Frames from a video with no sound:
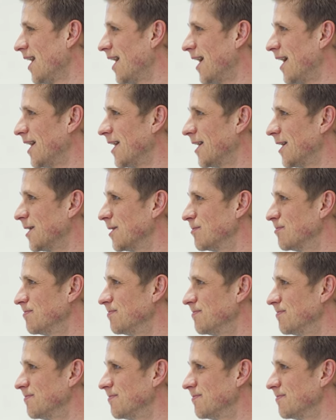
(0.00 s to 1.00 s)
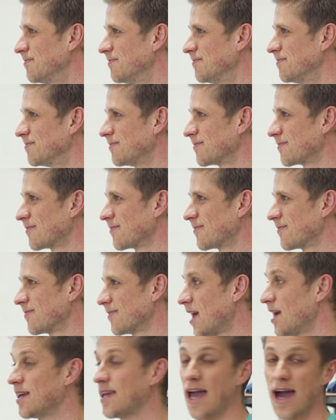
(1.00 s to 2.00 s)
Um,
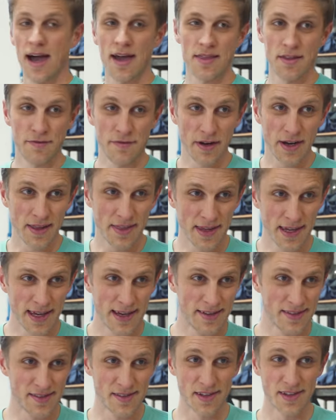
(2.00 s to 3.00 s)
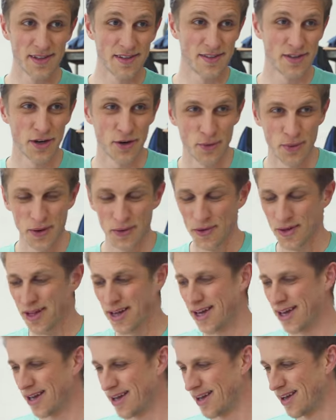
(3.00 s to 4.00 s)
yeah, and the funny thing is, so we were
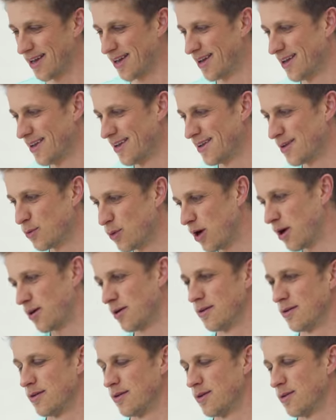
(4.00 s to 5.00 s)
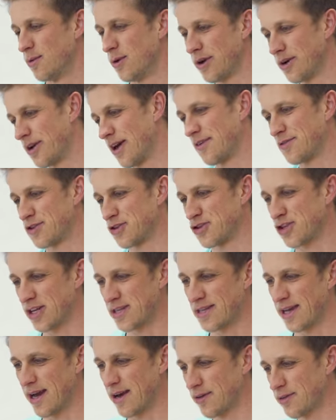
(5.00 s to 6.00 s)
like, well, we don't have to
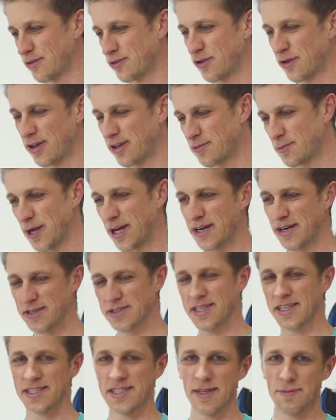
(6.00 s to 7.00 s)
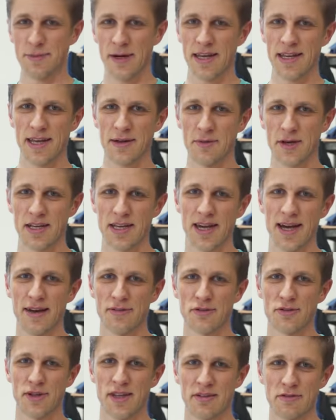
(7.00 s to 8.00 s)
shut down, so let's make our 60 pandemic
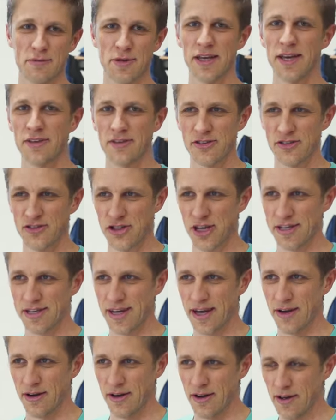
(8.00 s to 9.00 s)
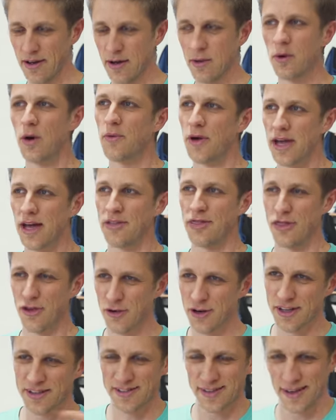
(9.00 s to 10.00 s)
knives while everybody else is shut down. Well, we got
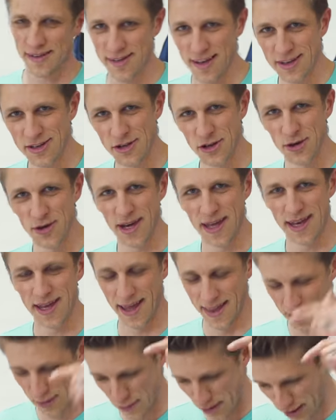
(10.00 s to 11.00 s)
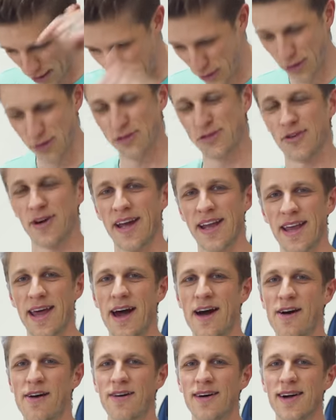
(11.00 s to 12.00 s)
36 into it, and then we're closed right
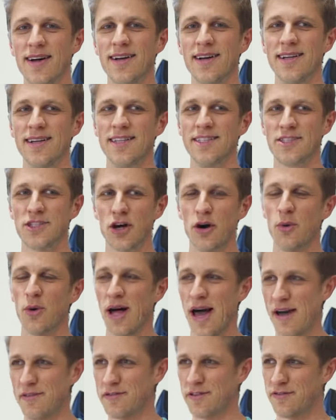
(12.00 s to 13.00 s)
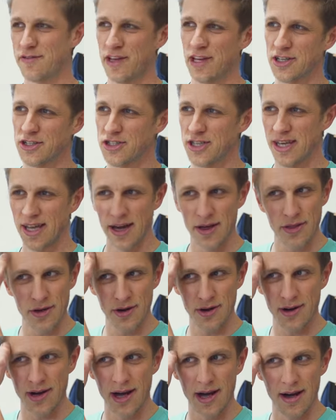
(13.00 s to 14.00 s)
now. So we'll have to finish the
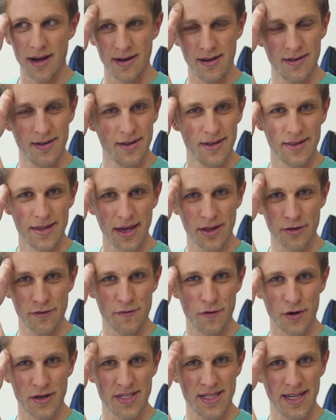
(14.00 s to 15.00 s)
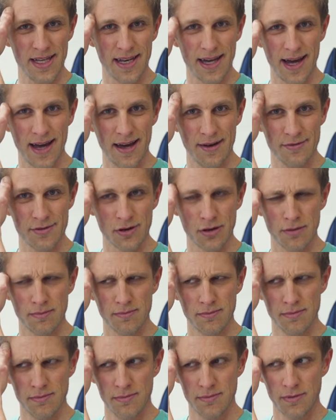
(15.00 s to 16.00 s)
other uh, the other 14 knives or
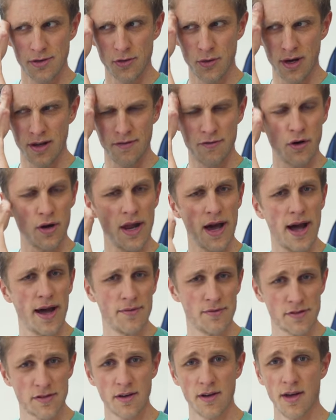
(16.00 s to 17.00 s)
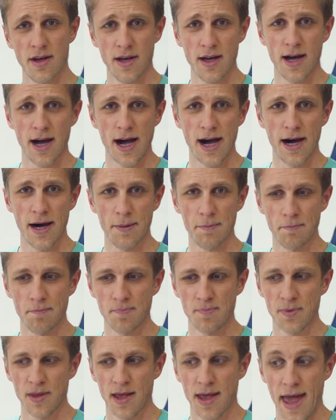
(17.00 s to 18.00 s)
24 knives um,
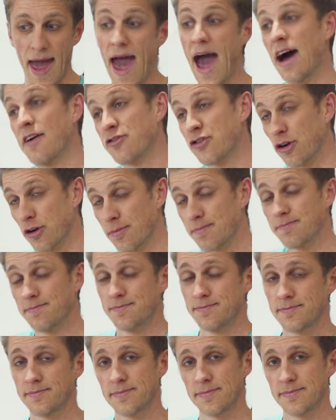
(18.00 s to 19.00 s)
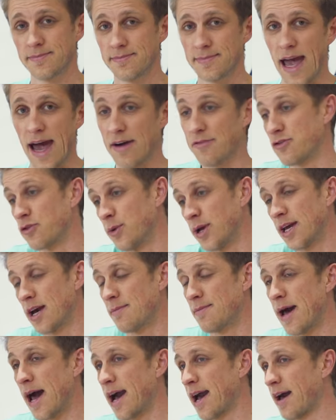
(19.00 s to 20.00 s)
after, after we
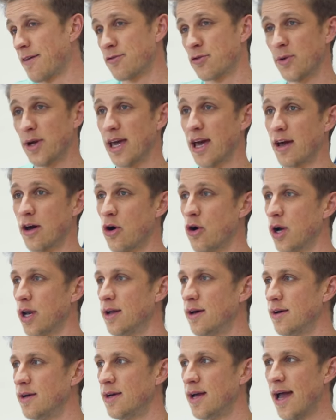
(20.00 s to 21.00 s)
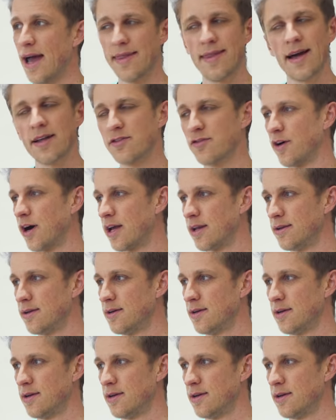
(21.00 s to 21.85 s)
come back, after we get going, and that's fine.